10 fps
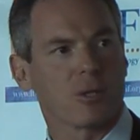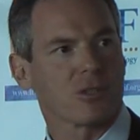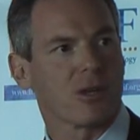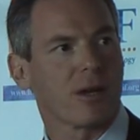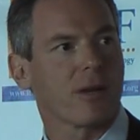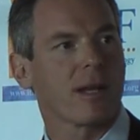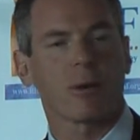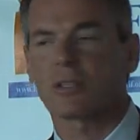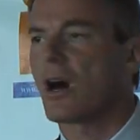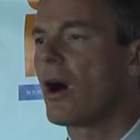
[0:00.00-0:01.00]
personal area
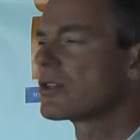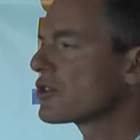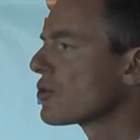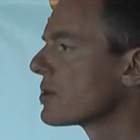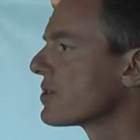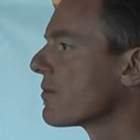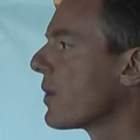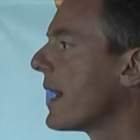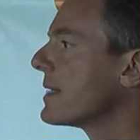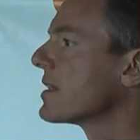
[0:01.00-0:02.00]
networks, all sorts of
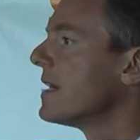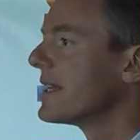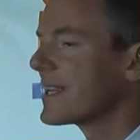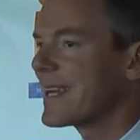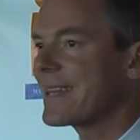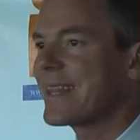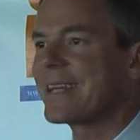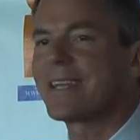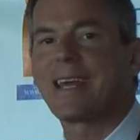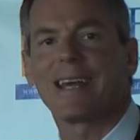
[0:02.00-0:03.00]
ways to get
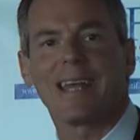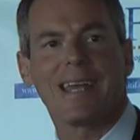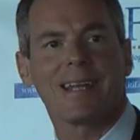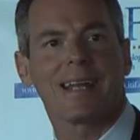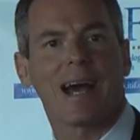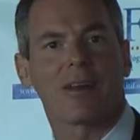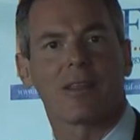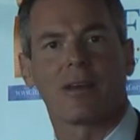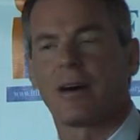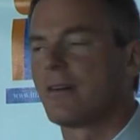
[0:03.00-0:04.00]
that data in and out
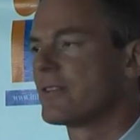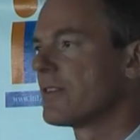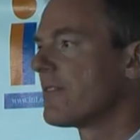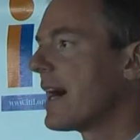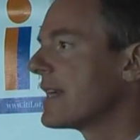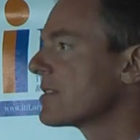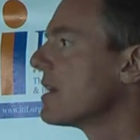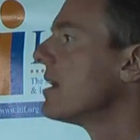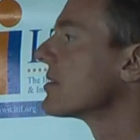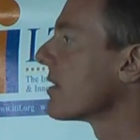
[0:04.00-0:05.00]
of the device
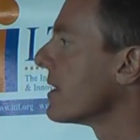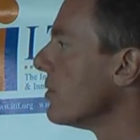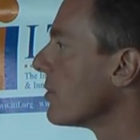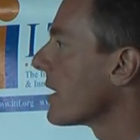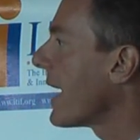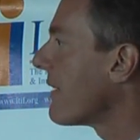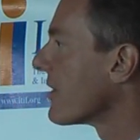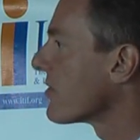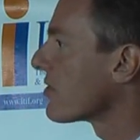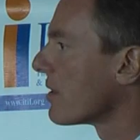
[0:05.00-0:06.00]
so that you can
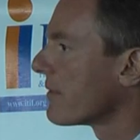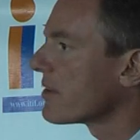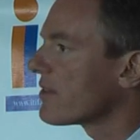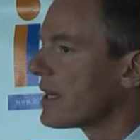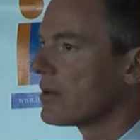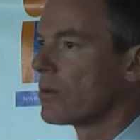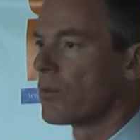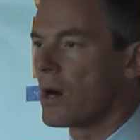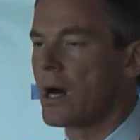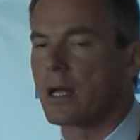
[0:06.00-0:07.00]
have the service that you
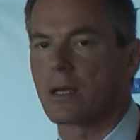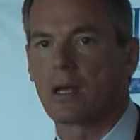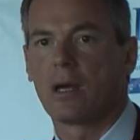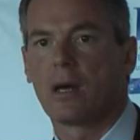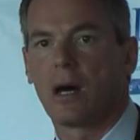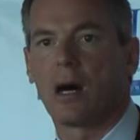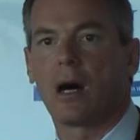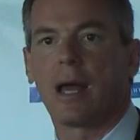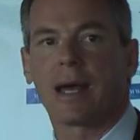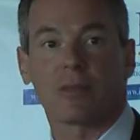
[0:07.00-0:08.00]
want
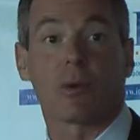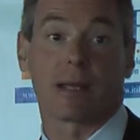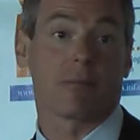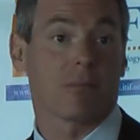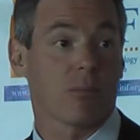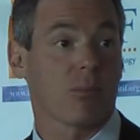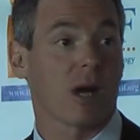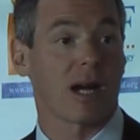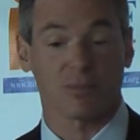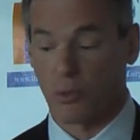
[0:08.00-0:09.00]
at the right
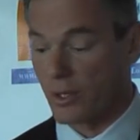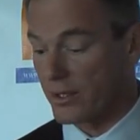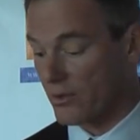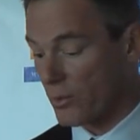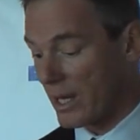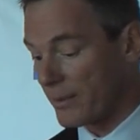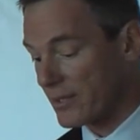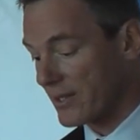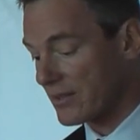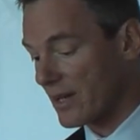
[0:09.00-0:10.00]
cost point as well,
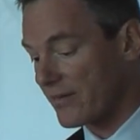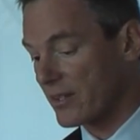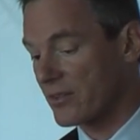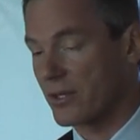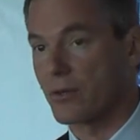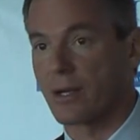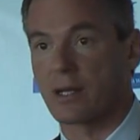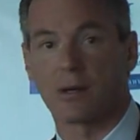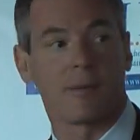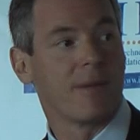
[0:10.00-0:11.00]
because that's obviously
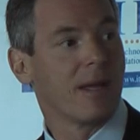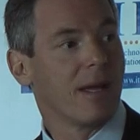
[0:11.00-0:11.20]
critical.